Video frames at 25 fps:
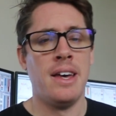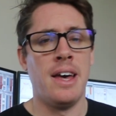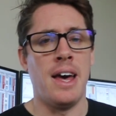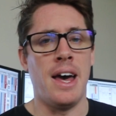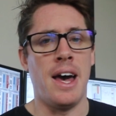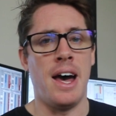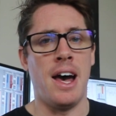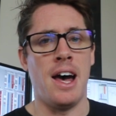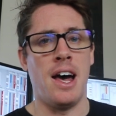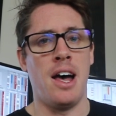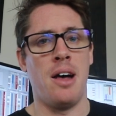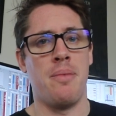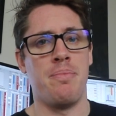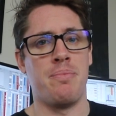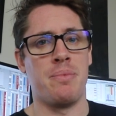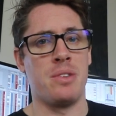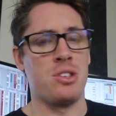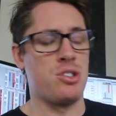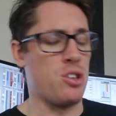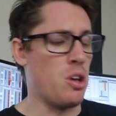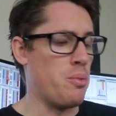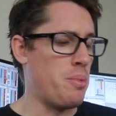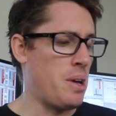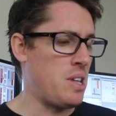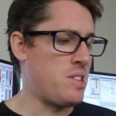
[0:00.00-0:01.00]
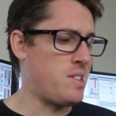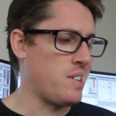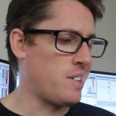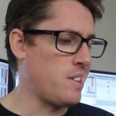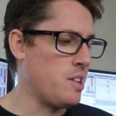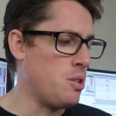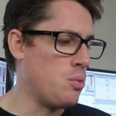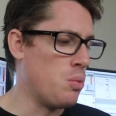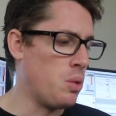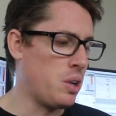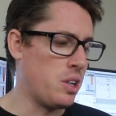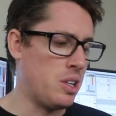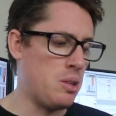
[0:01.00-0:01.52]
So
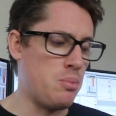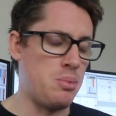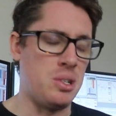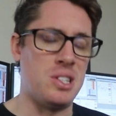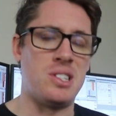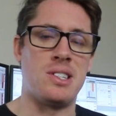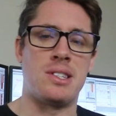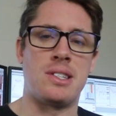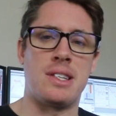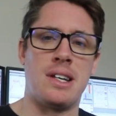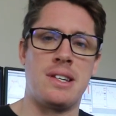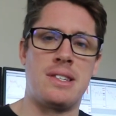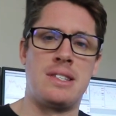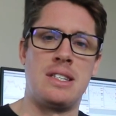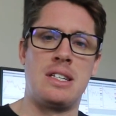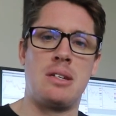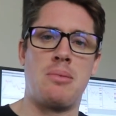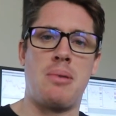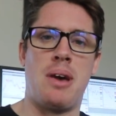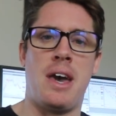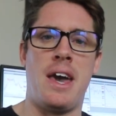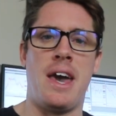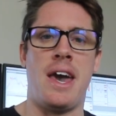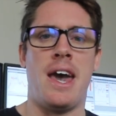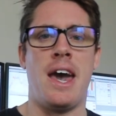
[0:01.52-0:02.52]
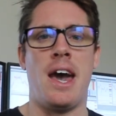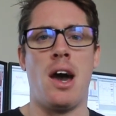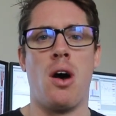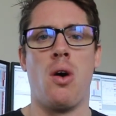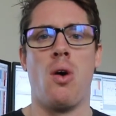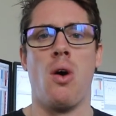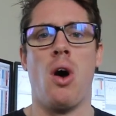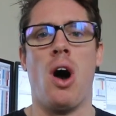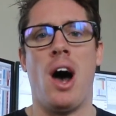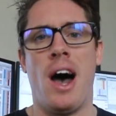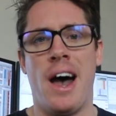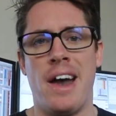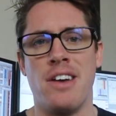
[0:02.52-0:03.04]
basically we're going to be discussing about
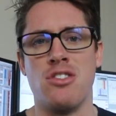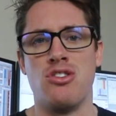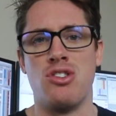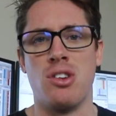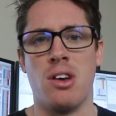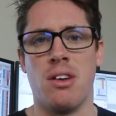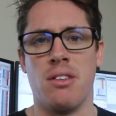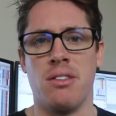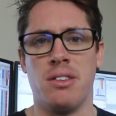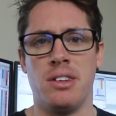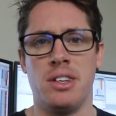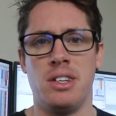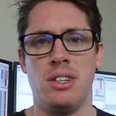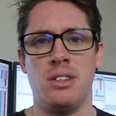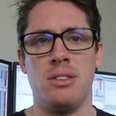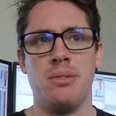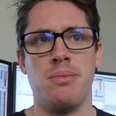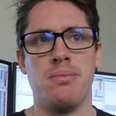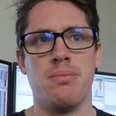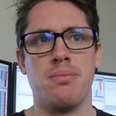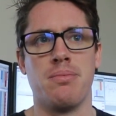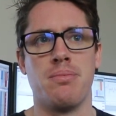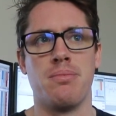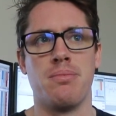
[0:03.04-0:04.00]
how I generally